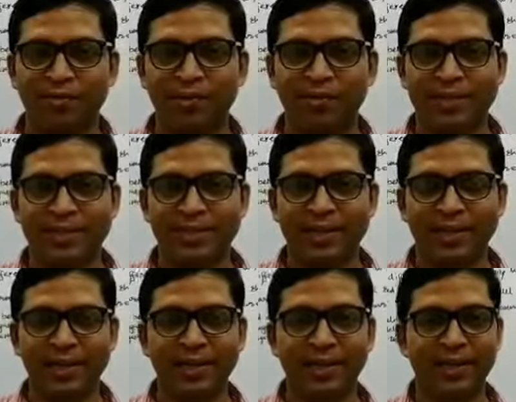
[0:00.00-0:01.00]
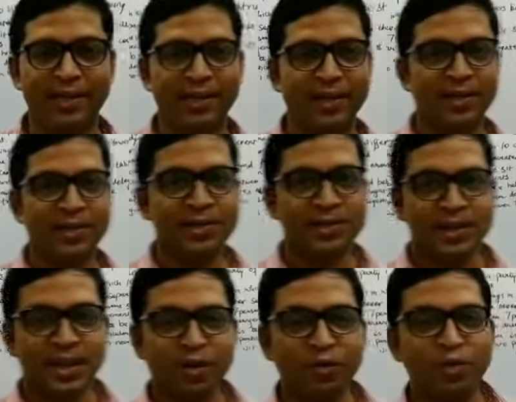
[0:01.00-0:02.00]
We will see
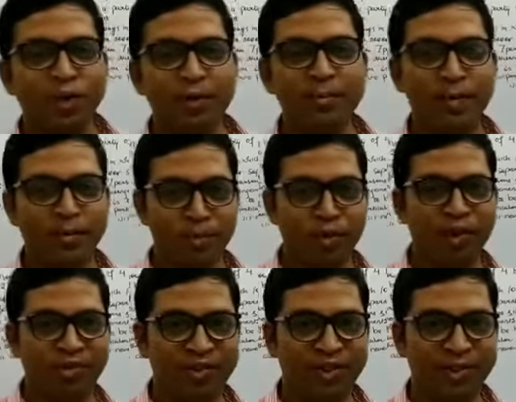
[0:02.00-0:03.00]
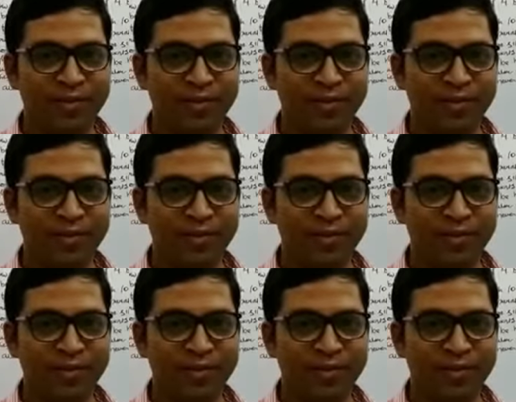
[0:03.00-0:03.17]
circular permutation,